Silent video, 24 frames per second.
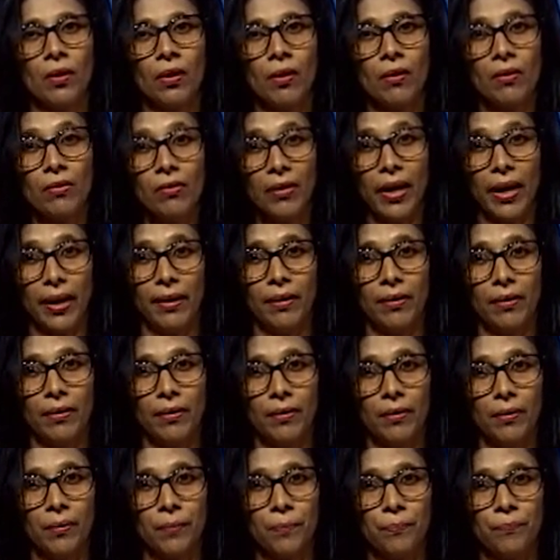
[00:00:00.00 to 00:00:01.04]
then,
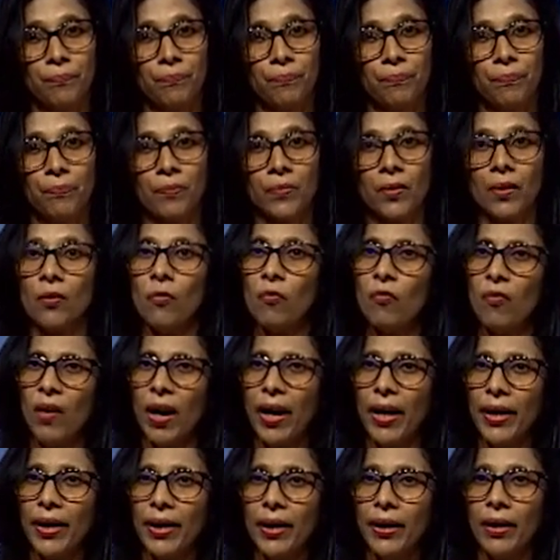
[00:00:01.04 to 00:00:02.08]

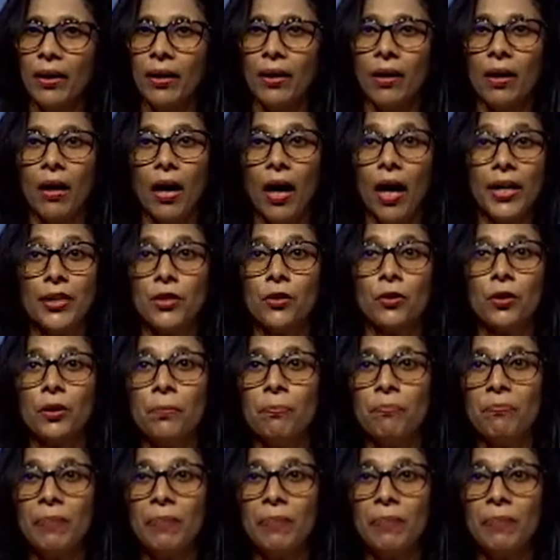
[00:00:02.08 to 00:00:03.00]
why, I don't